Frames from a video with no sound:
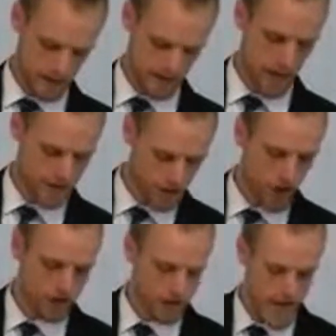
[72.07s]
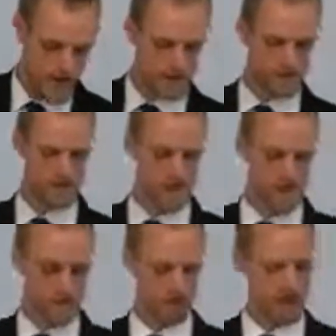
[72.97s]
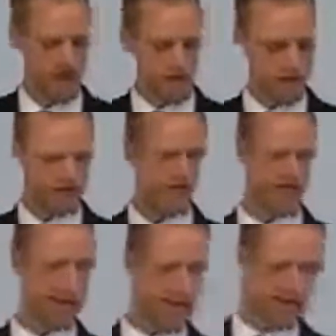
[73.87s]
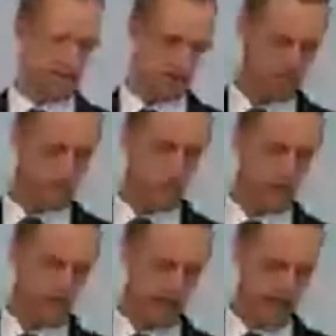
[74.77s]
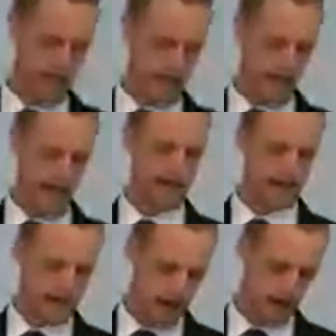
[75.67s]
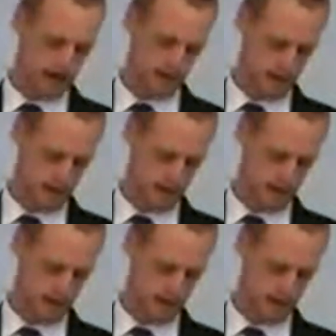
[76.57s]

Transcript: Thus, all the days of Seth were 912 years, and he died.